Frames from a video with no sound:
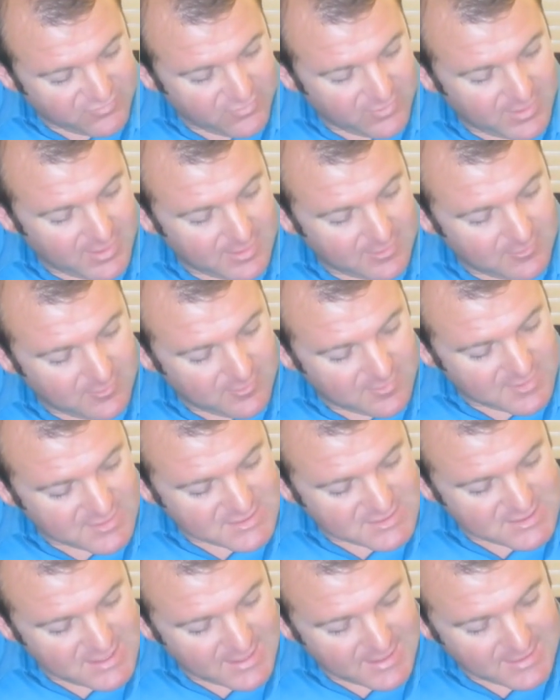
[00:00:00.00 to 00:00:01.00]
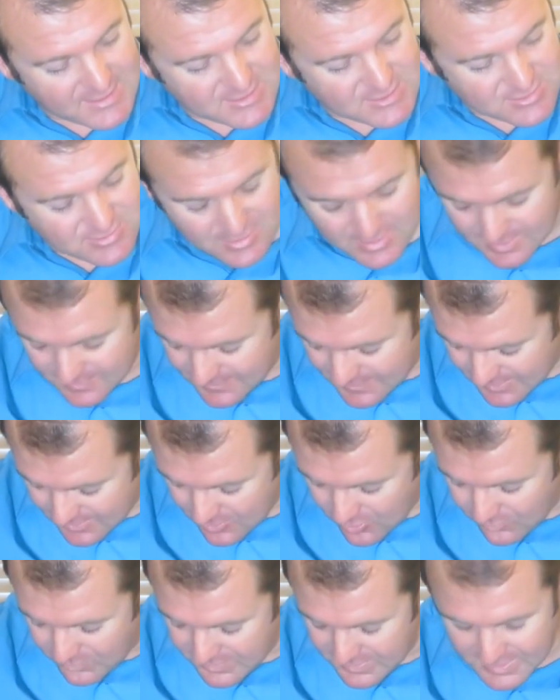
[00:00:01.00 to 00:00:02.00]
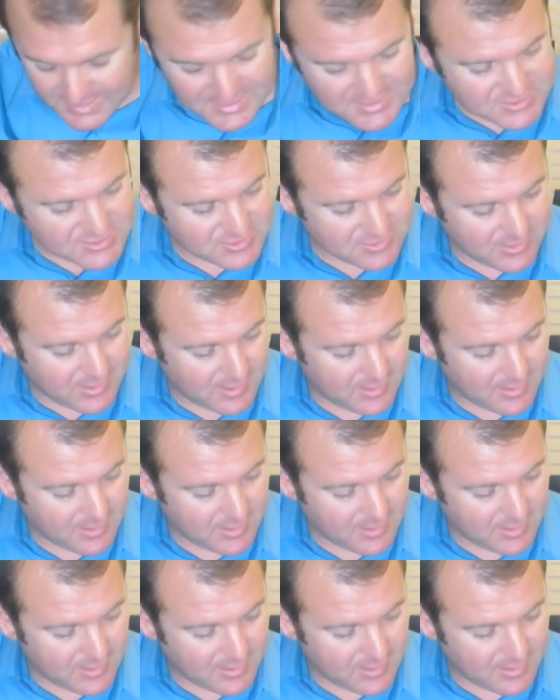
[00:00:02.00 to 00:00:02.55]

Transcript: fret with the 2nd string, and then an open E string.